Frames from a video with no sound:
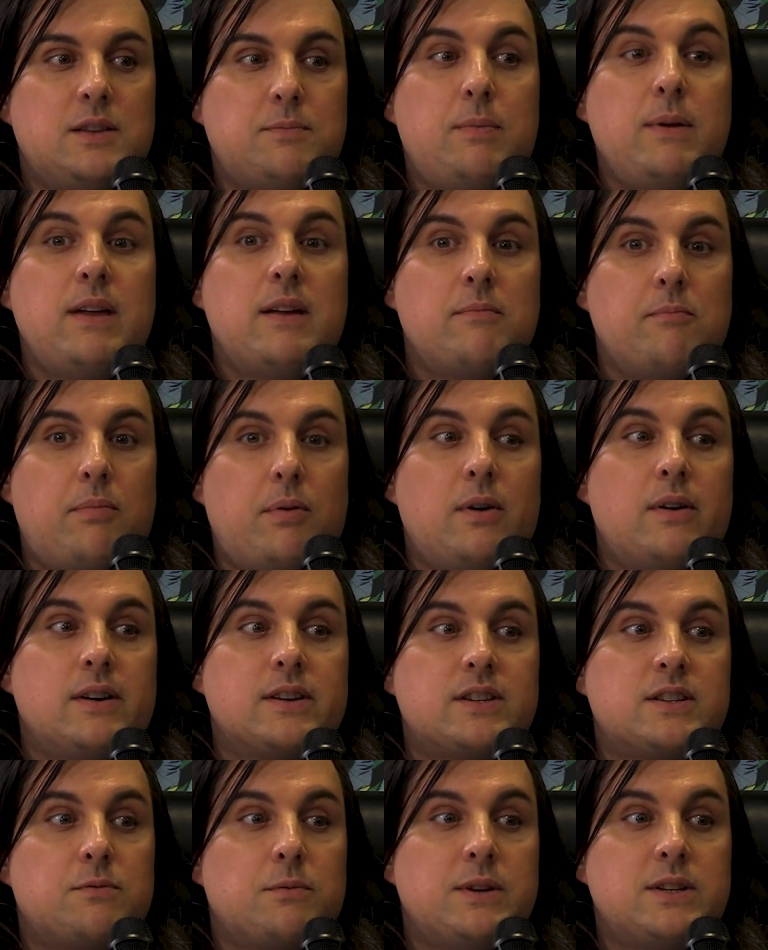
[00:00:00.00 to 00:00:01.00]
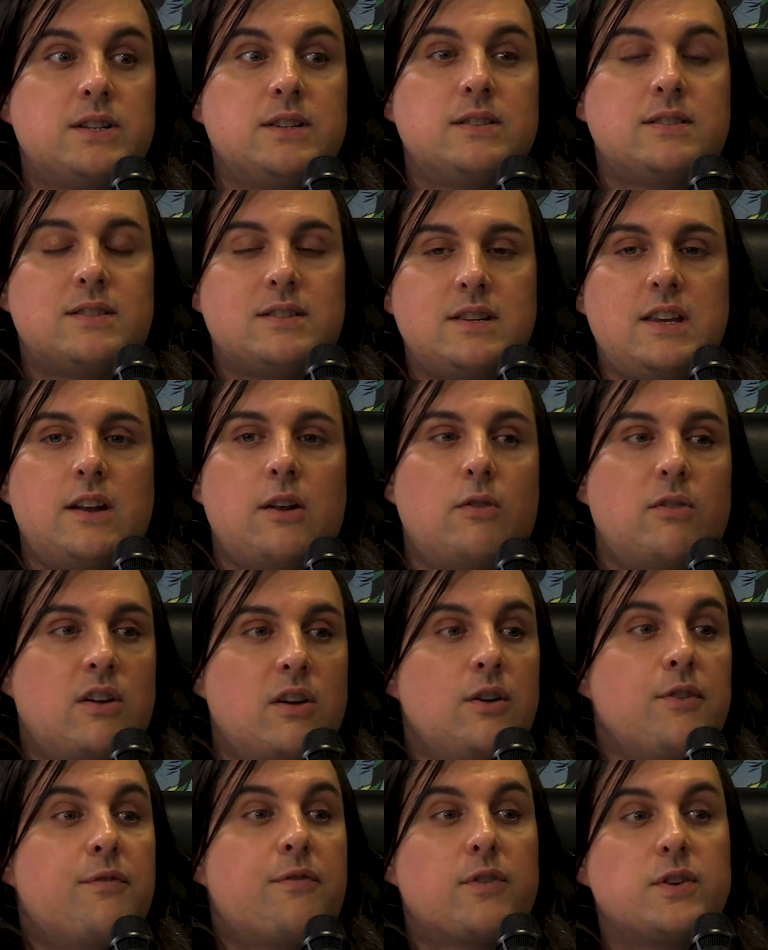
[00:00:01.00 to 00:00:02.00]
It's being pushed, which is
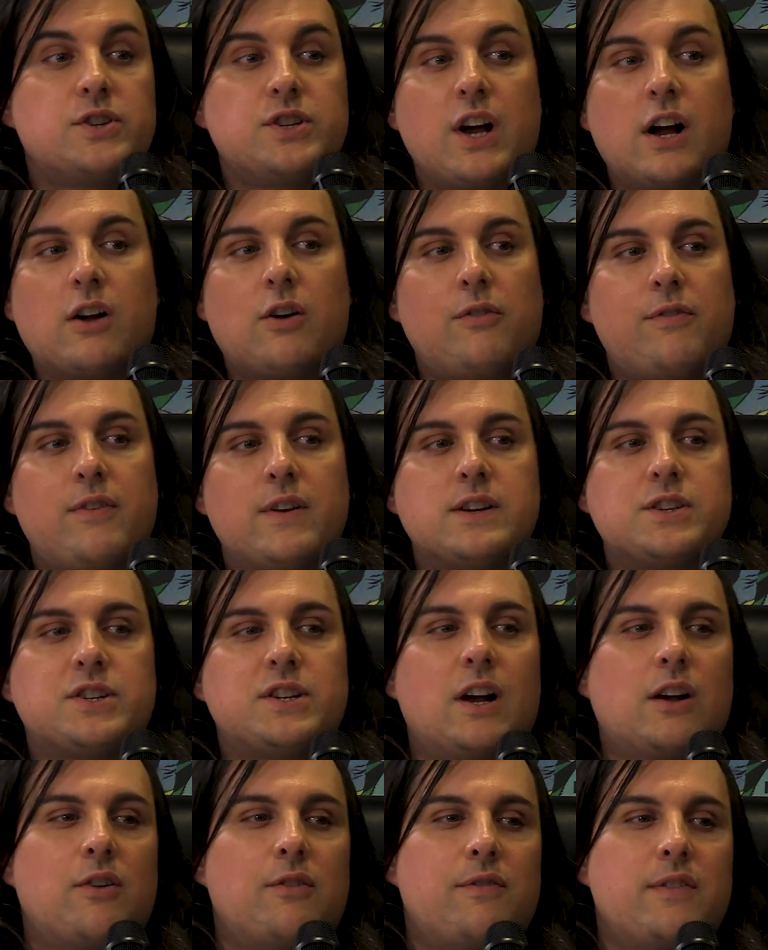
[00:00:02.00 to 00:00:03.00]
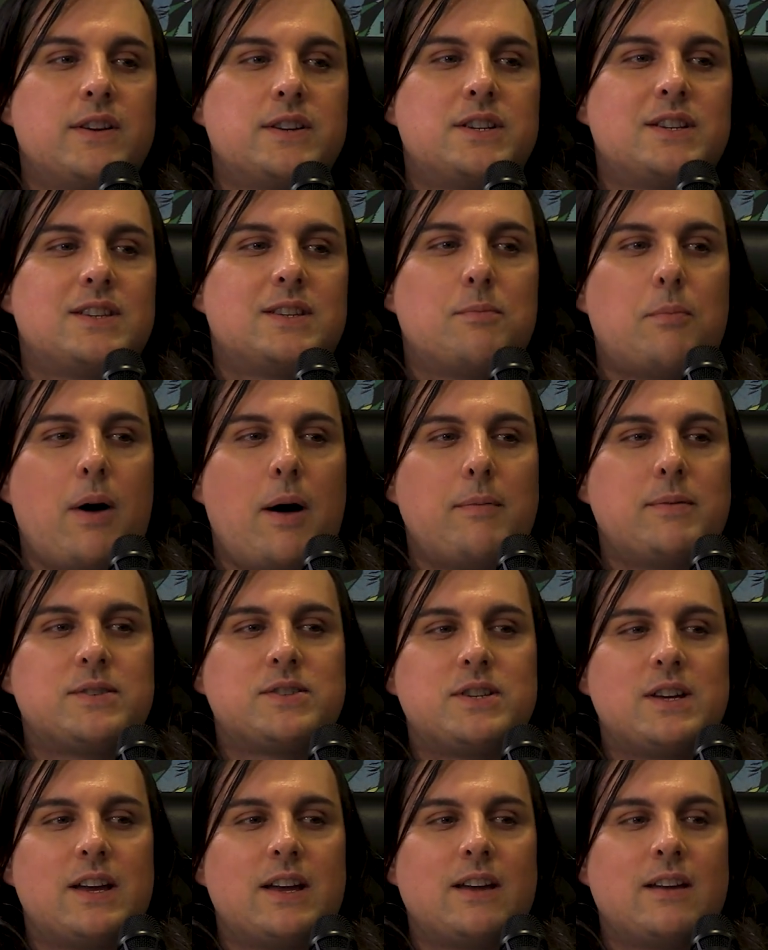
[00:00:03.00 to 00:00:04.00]
good for Chucklefish. Chucklefish is the
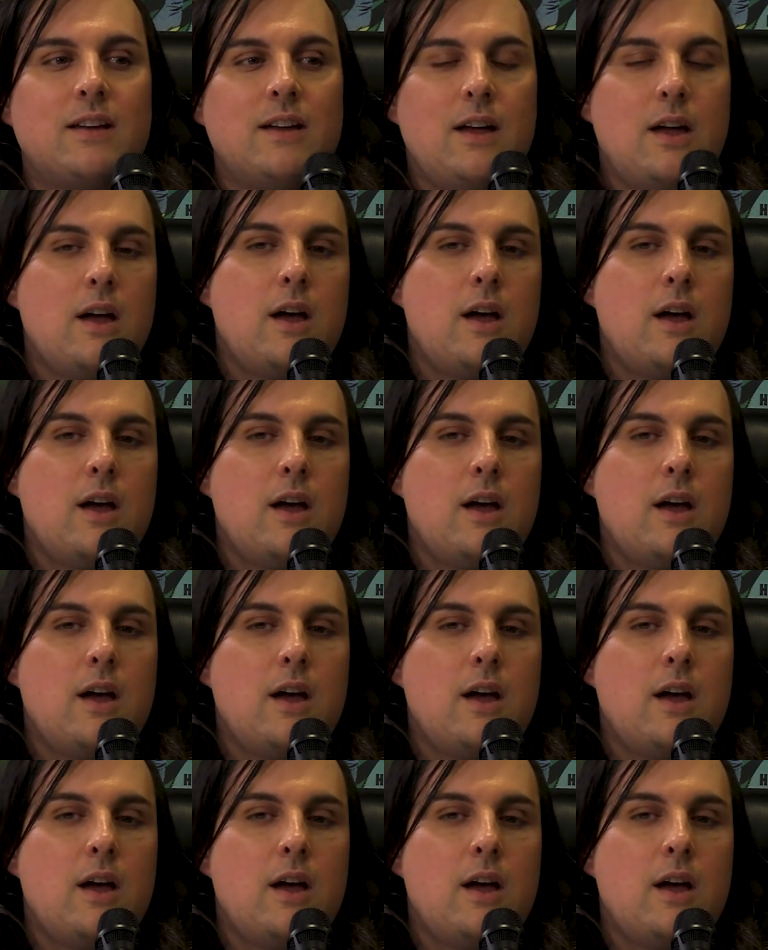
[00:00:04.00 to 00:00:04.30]
publishing.